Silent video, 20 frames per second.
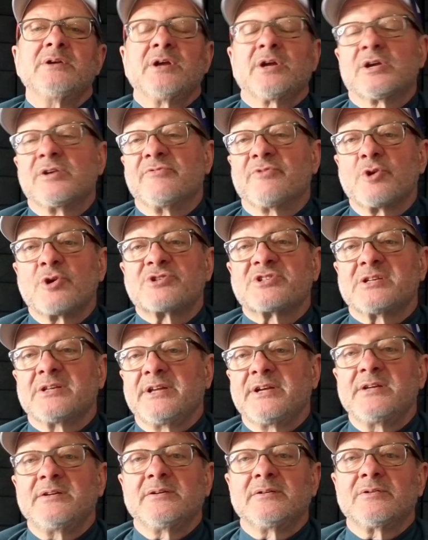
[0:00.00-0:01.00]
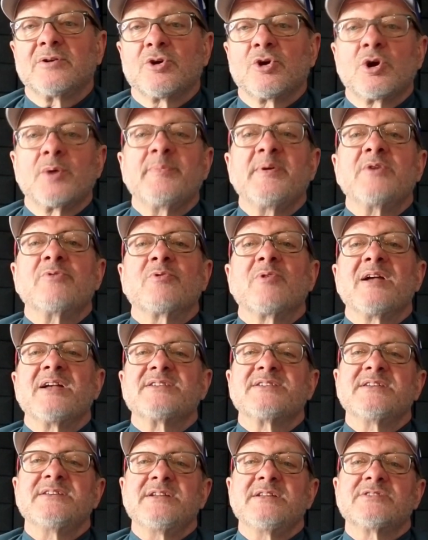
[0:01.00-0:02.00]
Conversely, urban
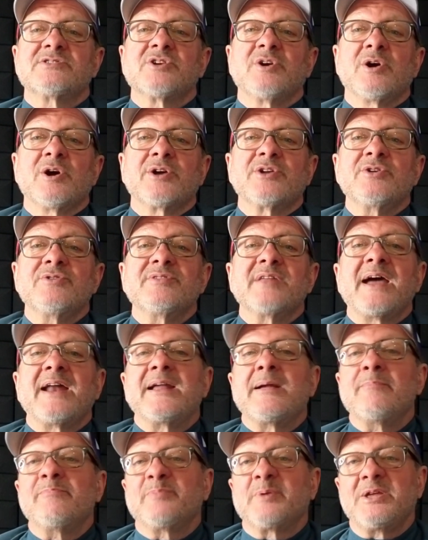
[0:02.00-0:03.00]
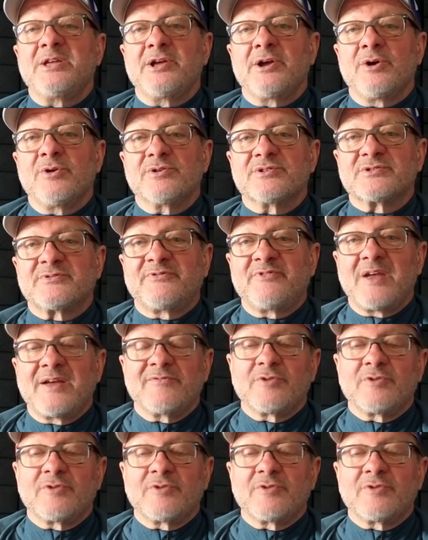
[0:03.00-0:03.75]
residents argue that MPOs favor